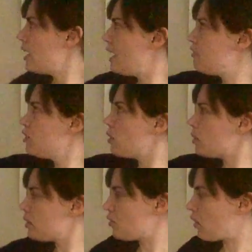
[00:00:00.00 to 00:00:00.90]
If you
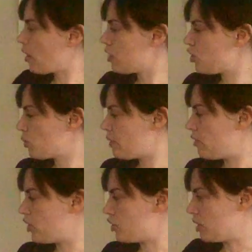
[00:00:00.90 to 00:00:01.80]
notice, for all the short
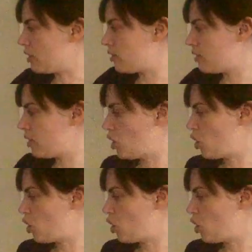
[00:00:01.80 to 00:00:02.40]
versions,